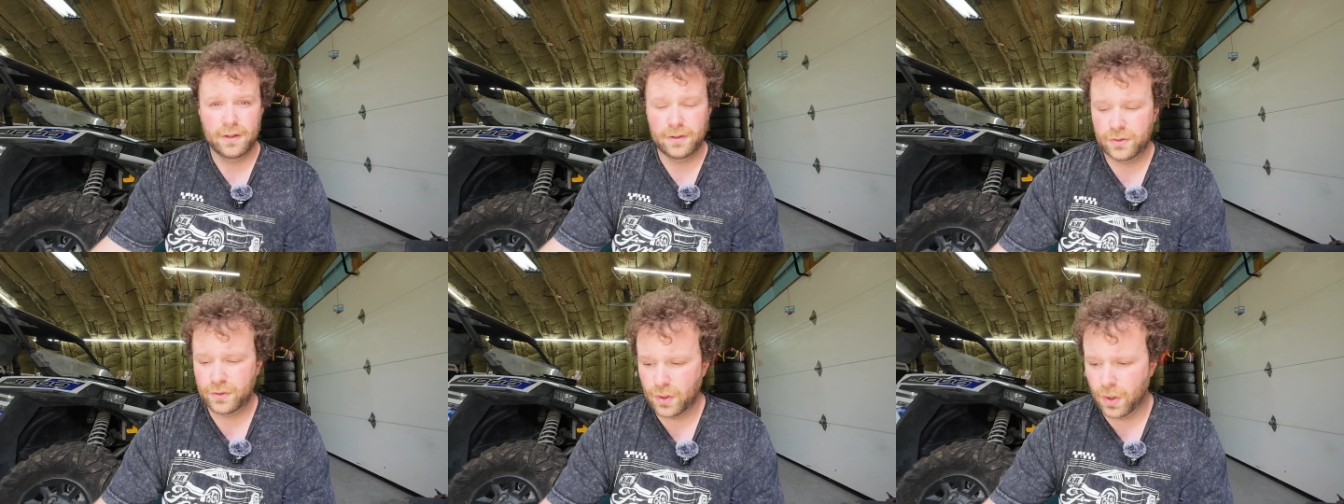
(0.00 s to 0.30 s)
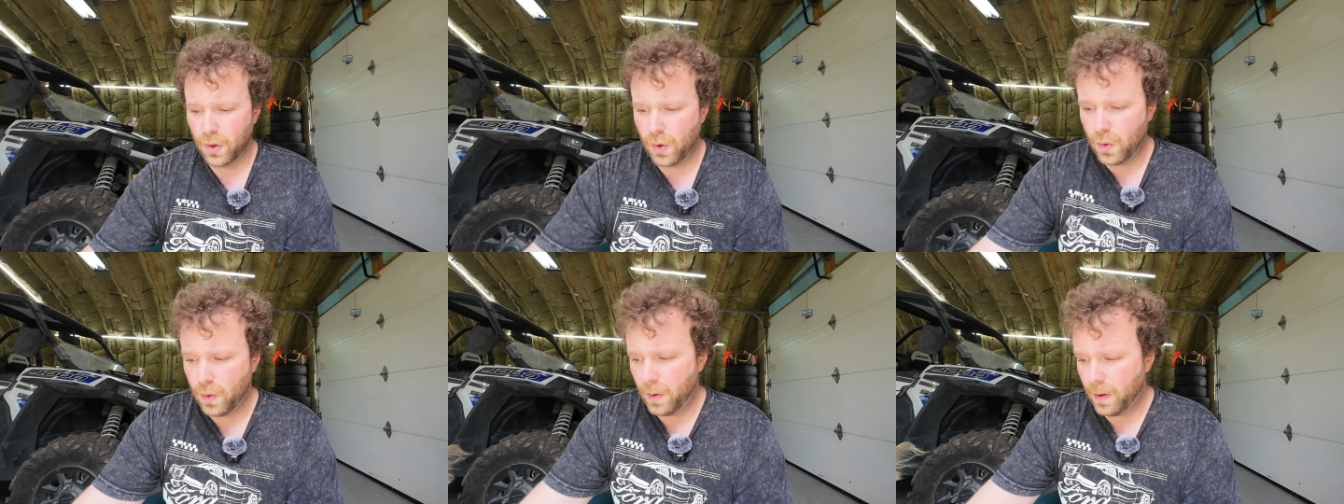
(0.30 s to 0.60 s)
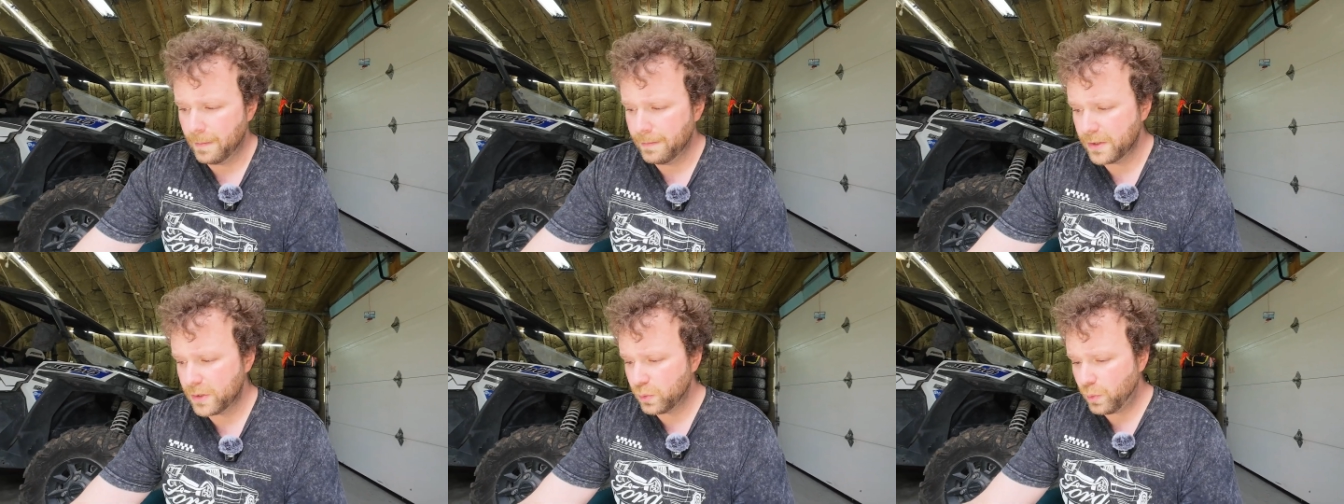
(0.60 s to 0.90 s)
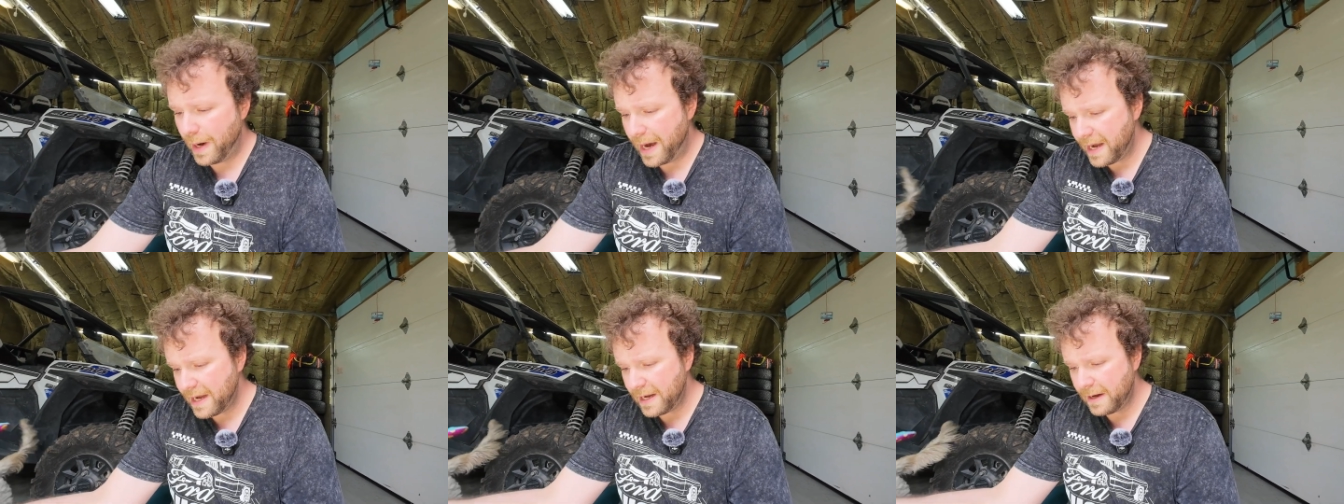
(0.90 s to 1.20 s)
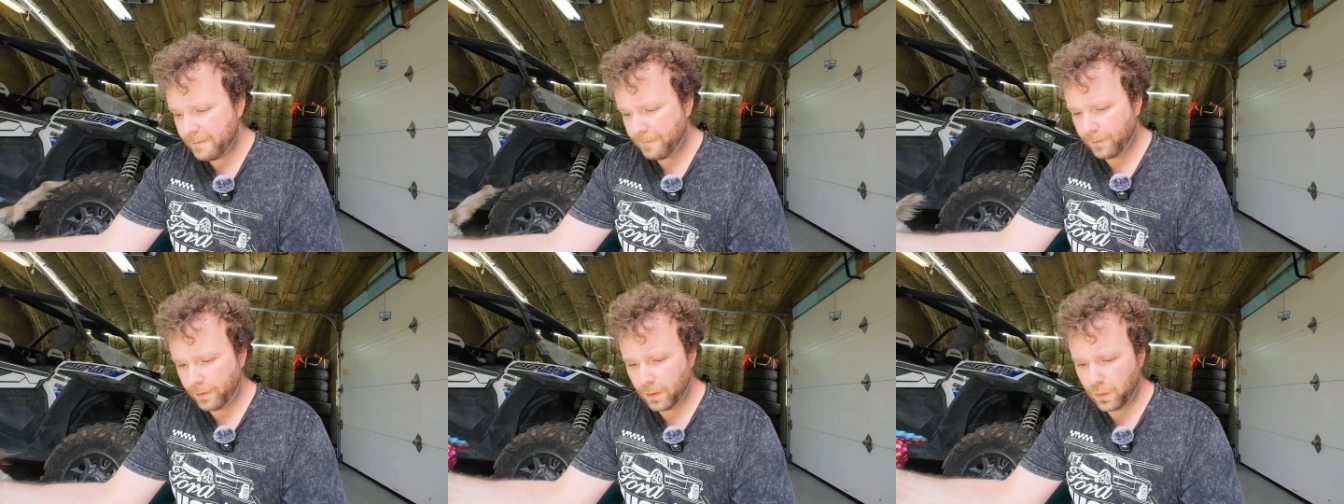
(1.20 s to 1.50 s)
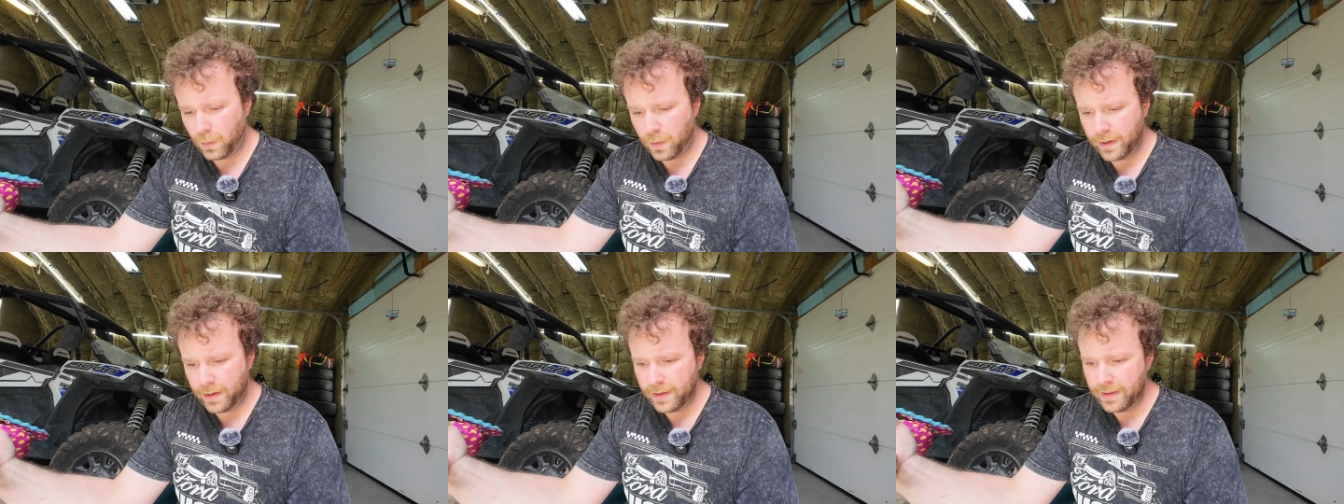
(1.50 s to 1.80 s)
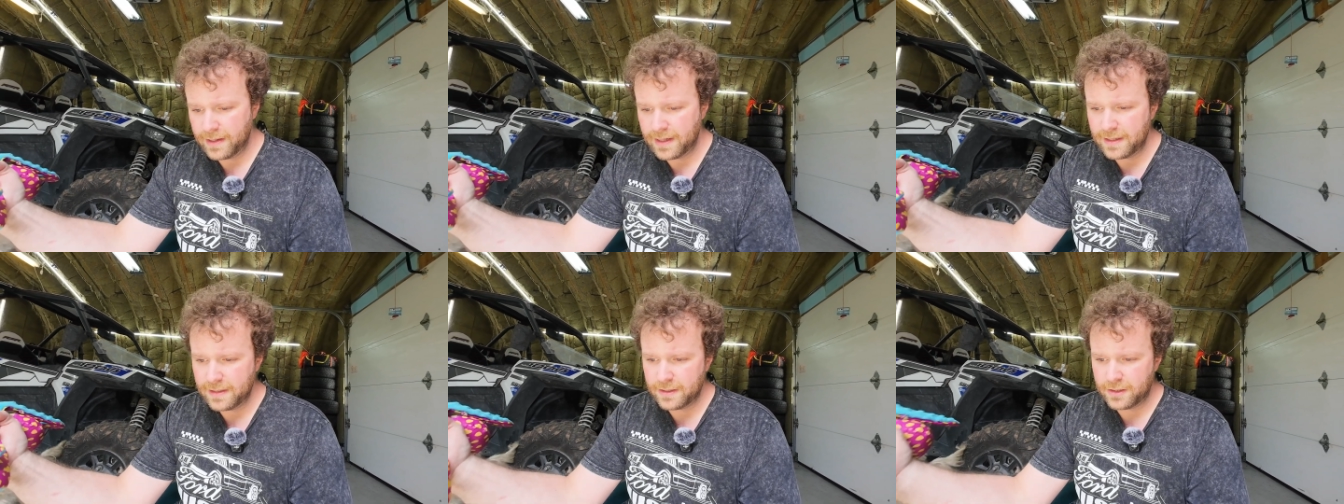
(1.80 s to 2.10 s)
So I'm just waiting for one
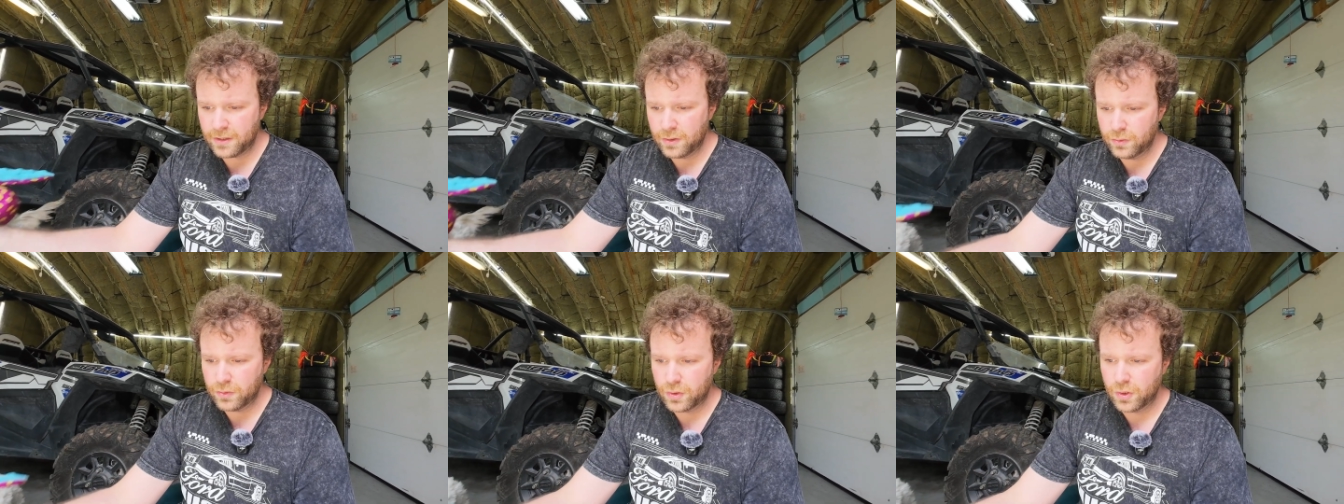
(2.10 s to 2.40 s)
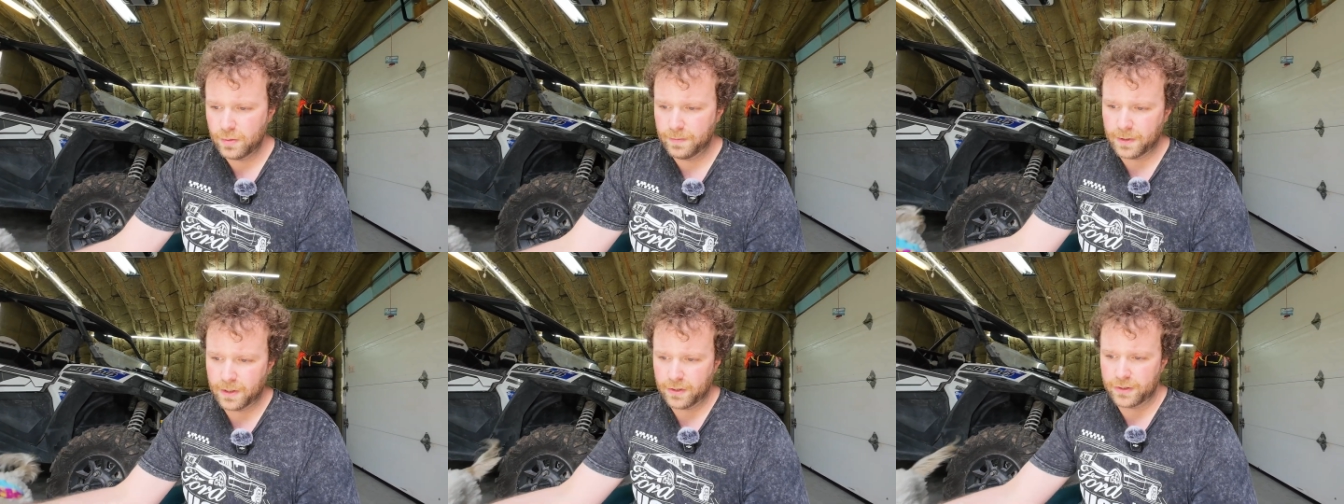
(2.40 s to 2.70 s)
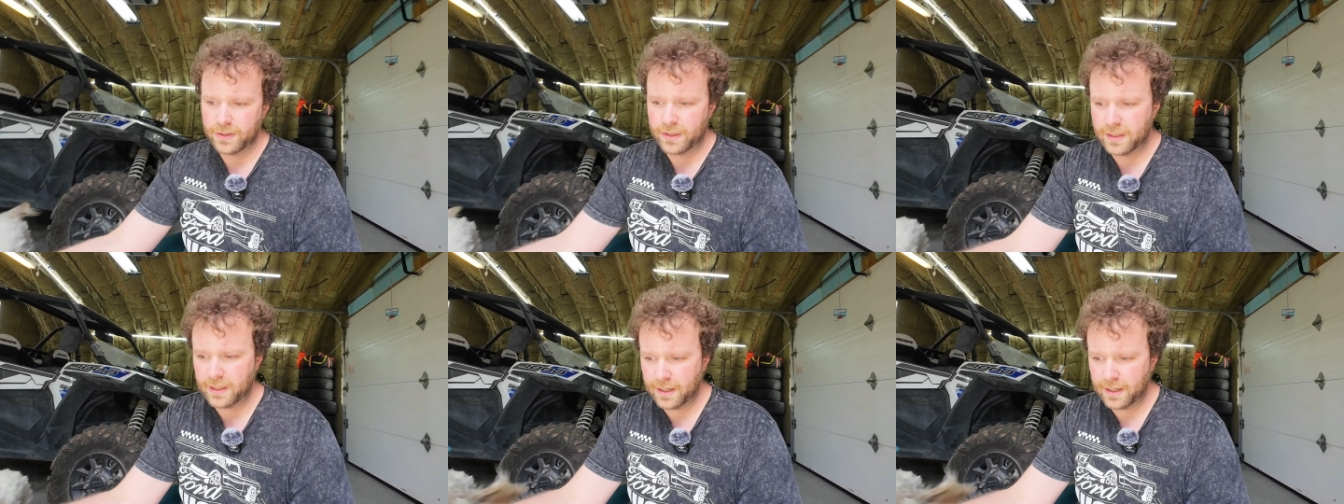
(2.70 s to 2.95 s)
of these YouTubers